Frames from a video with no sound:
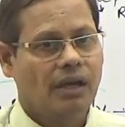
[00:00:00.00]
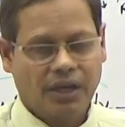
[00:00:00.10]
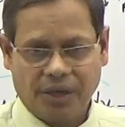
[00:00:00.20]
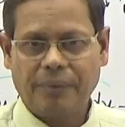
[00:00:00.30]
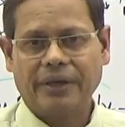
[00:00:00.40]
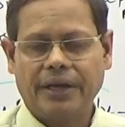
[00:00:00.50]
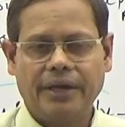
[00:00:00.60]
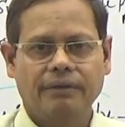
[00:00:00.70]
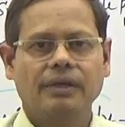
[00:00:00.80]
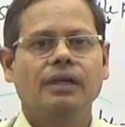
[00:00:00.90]

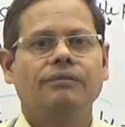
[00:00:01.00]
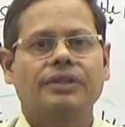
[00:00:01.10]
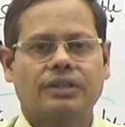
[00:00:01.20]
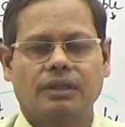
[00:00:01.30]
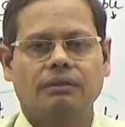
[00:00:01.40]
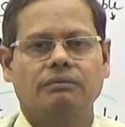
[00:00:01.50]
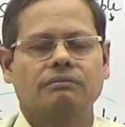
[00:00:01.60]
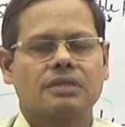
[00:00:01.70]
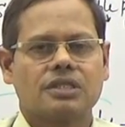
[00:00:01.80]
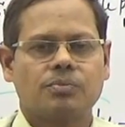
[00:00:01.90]
repeated with
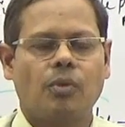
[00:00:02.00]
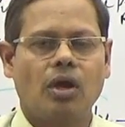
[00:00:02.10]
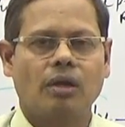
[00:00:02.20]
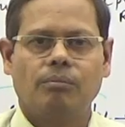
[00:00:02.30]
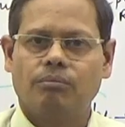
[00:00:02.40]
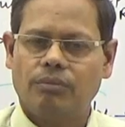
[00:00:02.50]
small